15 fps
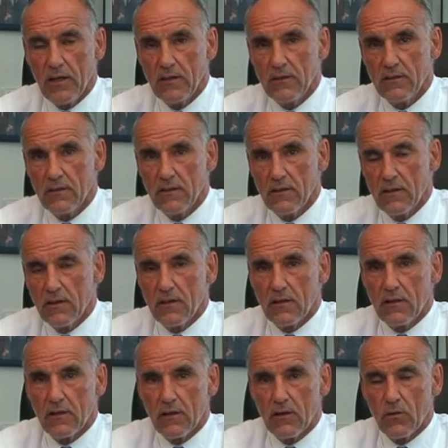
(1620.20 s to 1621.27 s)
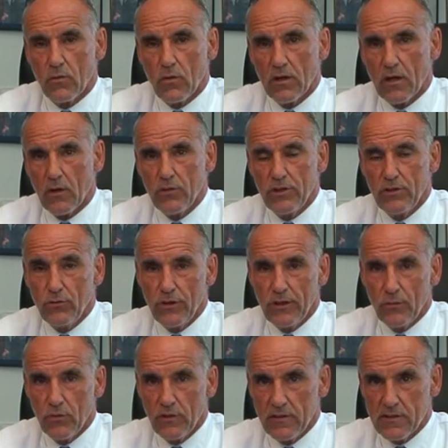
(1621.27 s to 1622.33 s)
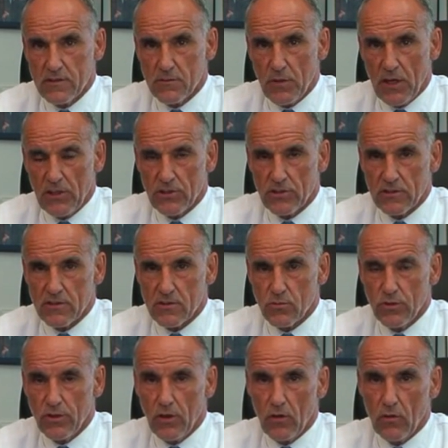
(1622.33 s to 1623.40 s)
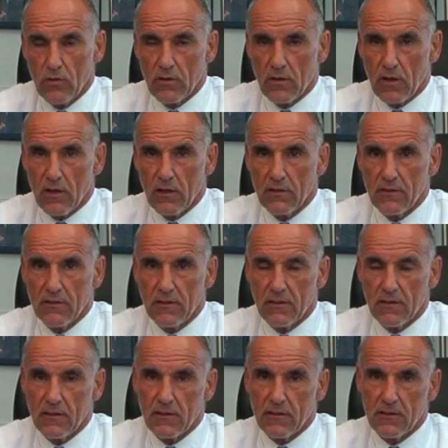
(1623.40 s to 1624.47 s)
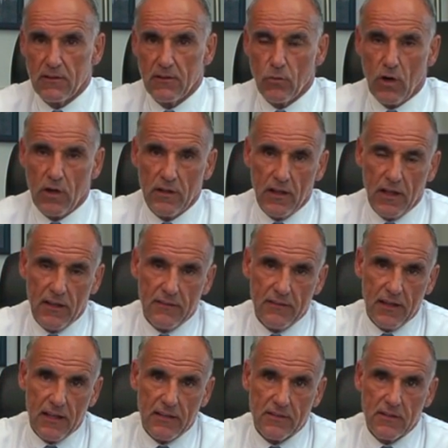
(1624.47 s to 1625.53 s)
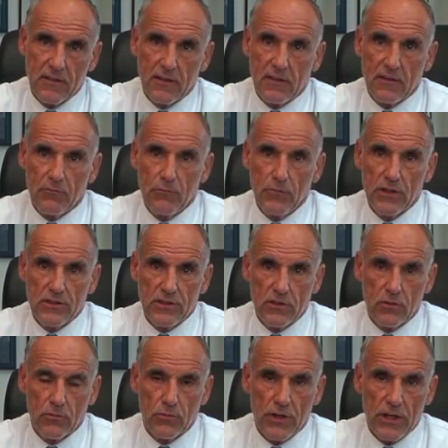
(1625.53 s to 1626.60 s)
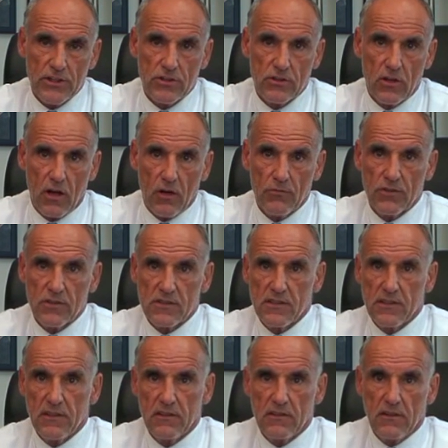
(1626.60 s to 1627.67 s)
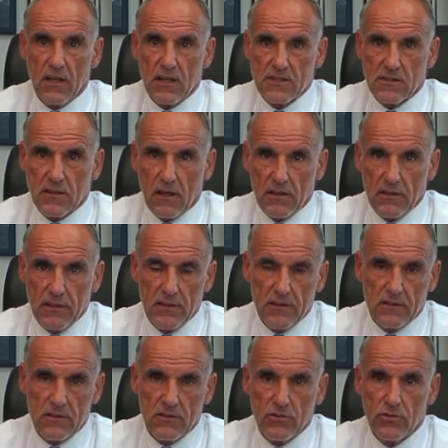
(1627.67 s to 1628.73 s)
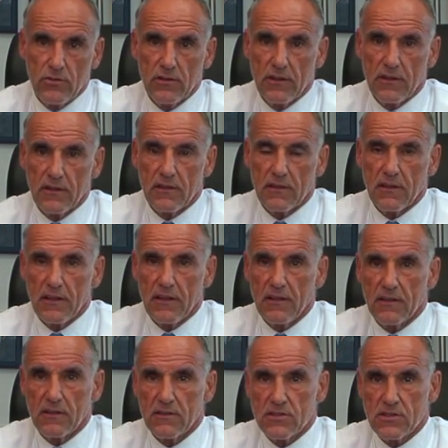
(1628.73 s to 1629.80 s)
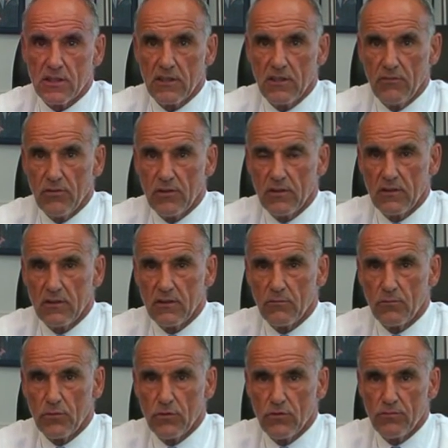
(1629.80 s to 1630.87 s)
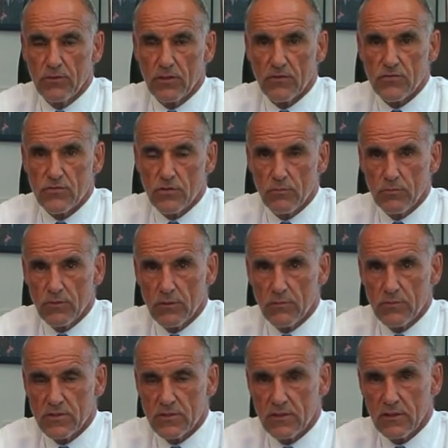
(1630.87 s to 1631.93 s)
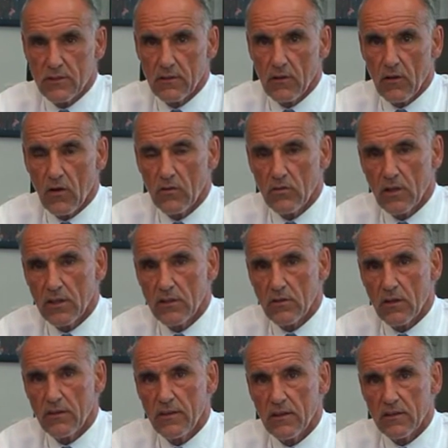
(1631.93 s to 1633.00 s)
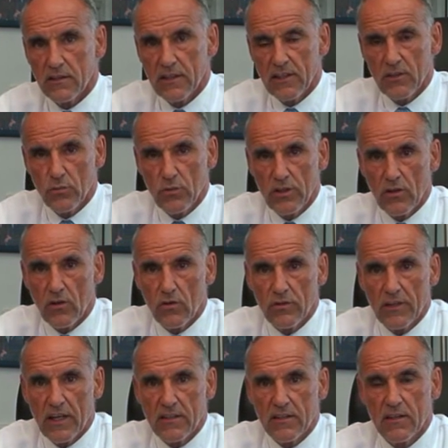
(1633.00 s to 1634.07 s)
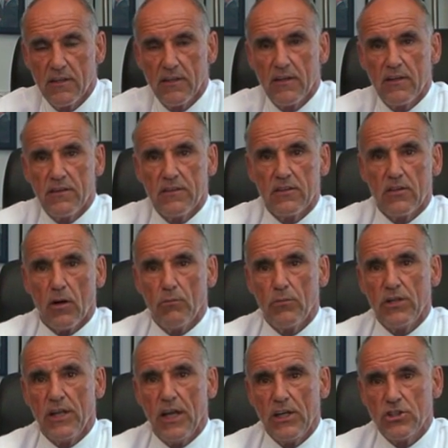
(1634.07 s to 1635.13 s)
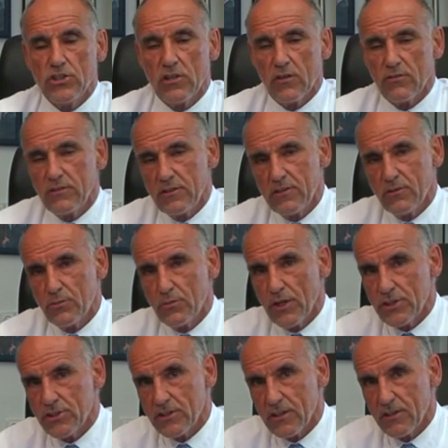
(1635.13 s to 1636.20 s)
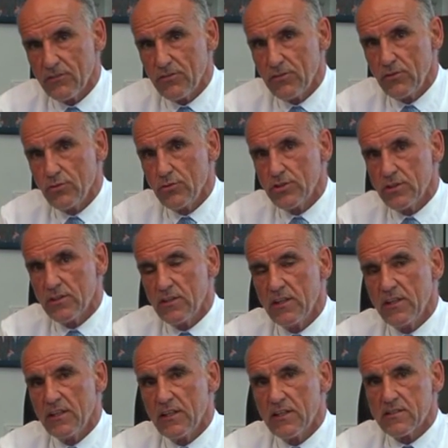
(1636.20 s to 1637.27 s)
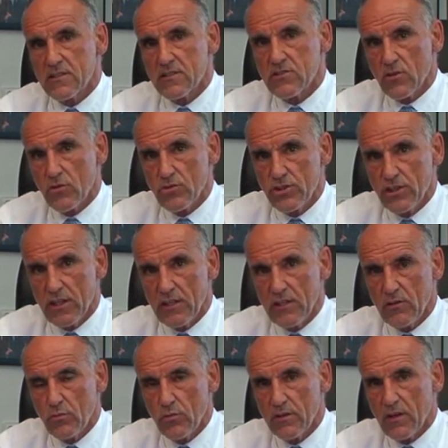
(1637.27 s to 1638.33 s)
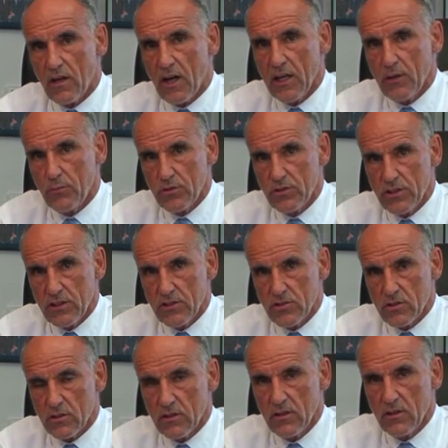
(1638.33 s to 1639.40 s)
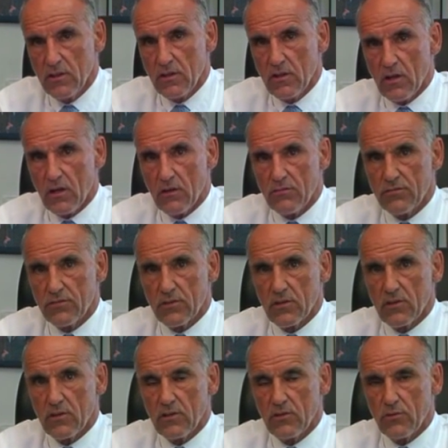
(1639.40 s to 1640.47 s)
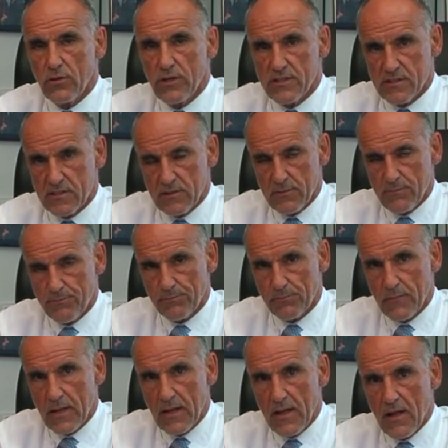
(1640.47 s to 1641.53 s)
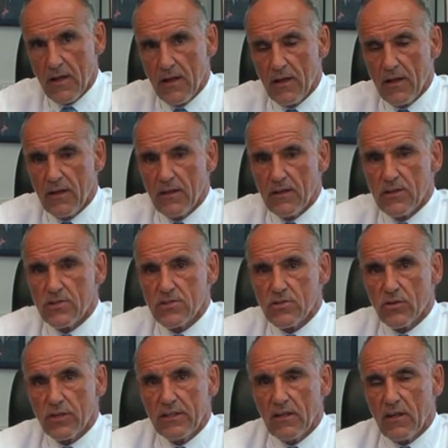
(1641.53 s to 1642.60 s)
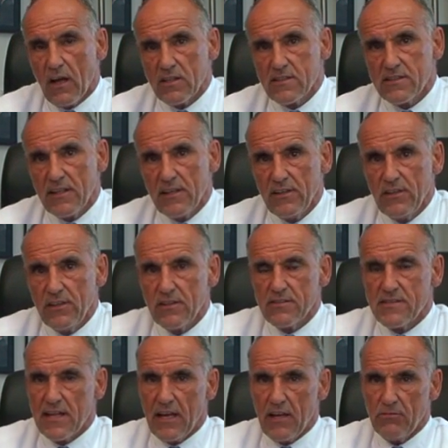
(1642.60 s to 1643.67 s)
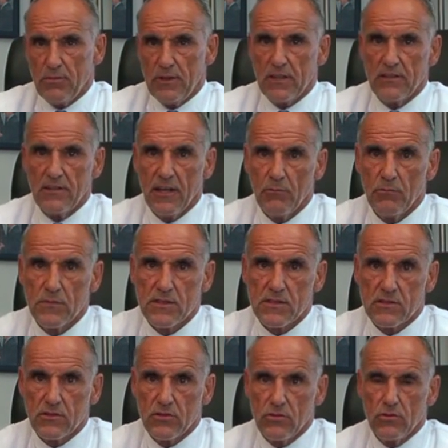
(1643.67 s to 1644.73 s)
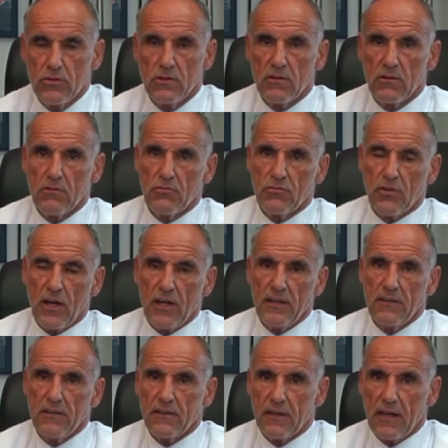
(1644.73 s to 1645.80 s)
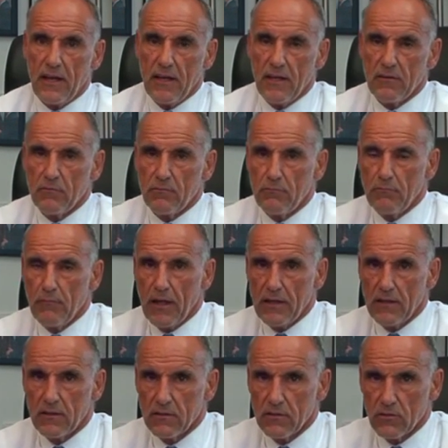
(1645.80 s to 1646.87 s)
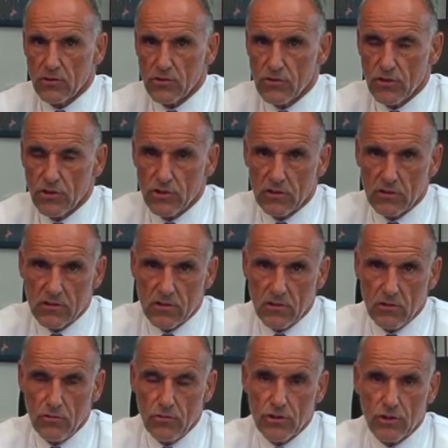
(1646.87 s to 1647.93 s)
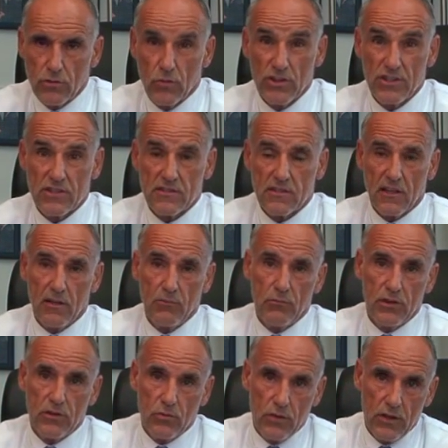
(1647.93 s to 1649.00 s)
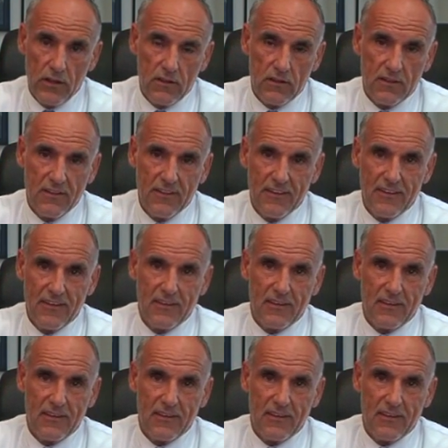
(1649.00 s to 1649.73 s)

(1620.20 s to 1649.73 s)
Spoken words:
pain, what are we doing with these patients? We know on the one hand that mere decompression obviously does not lead to a significant improvement of symptoms in the long run. On the other hand, we know that the combination of decompression and fusion is associated with a high potential of risk. So in the last 10 years, there have been attempts to find a medical or surgical solution which is in between